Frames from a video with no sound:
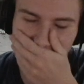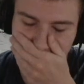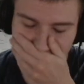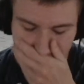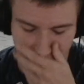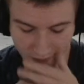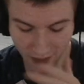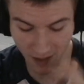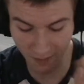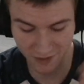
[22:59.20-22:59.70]

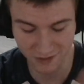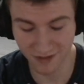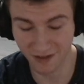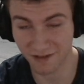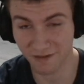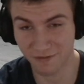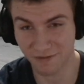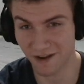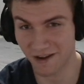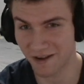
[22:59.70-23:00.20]
gonna shut the
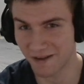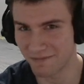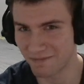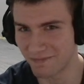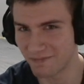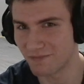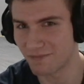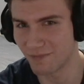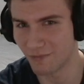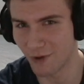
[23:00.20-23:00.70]
fuck up.
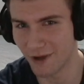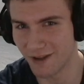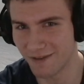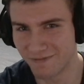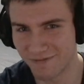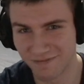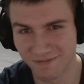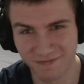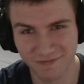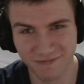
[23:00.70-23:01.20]
What?
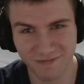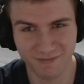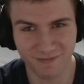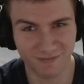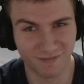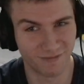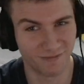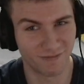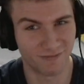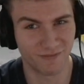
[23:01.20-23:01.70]

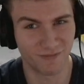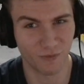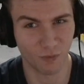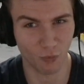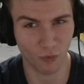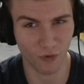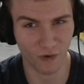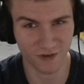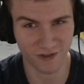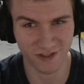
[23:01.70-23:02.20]

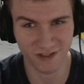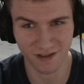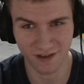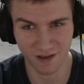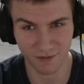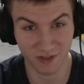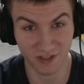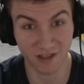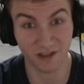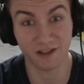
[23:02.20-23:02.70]
Words. I'm
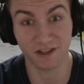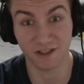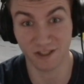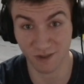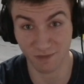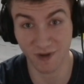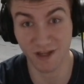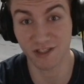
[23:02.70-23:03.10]
still in speech